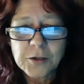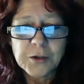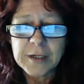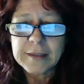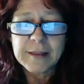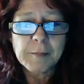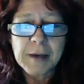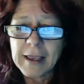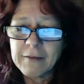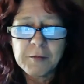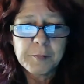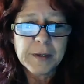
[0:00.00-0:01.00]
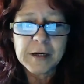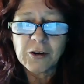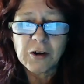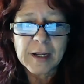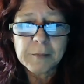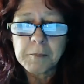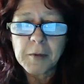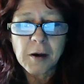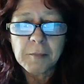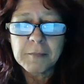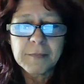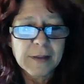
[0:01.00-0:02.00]
good at them. I haven't been a great
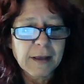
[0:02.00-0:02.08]
mom.